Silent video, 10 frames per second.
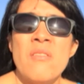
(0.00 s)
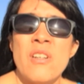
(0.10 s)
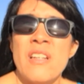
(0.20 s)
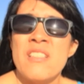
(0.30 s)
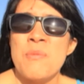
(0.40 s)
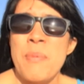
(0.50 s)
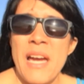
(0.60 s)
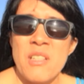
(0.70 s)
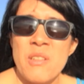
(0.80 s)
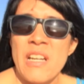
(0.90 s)
various
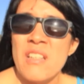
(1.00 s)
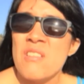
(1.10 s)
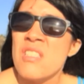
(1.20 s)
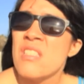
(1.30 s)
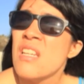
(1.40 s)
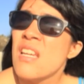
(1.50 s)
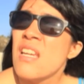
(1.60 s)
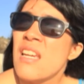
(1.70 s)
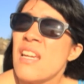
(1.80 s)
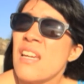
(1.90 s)
backgrounds.
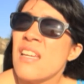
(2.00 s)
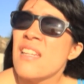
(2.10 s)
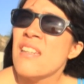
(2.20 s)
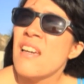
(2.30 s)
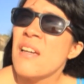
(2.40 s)
And